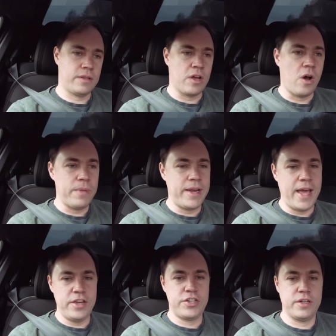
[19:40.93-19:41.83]

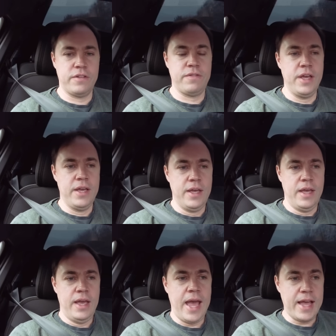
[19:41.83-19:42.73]
combination of
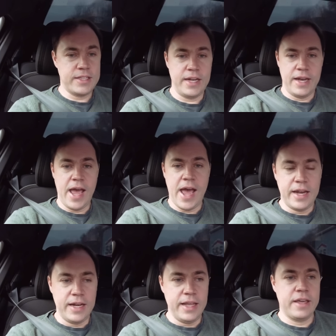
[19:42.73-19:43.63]
excellent
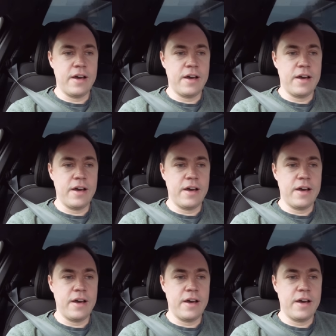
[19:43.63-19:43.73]
handling,